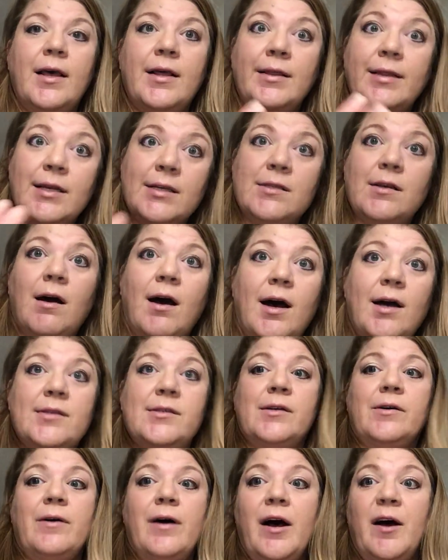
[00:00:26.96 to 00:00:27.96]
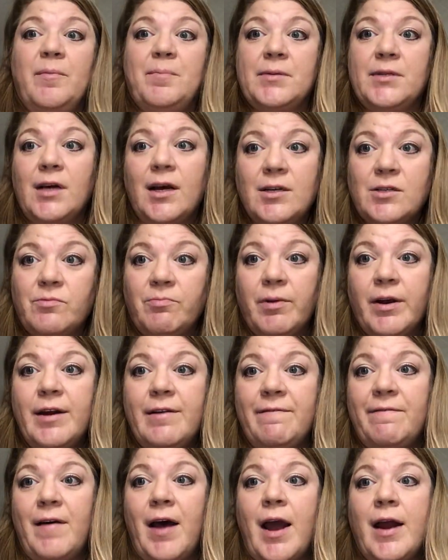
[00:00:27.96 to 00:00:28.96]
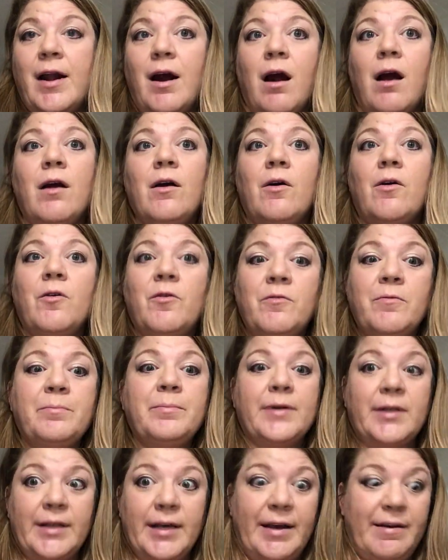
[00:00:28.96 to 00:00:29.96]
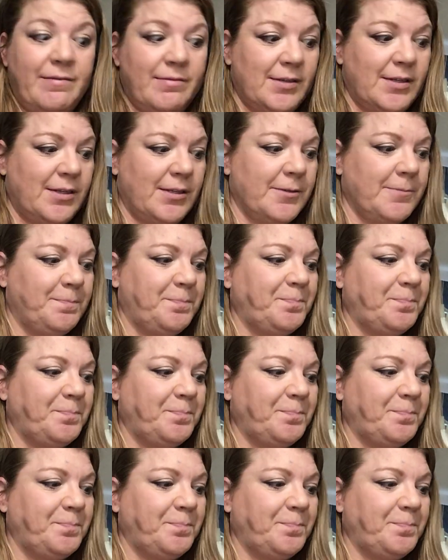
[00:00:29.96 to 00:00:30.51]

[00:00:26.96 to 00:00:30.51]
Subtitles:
This also helps us redefine our own beliefs.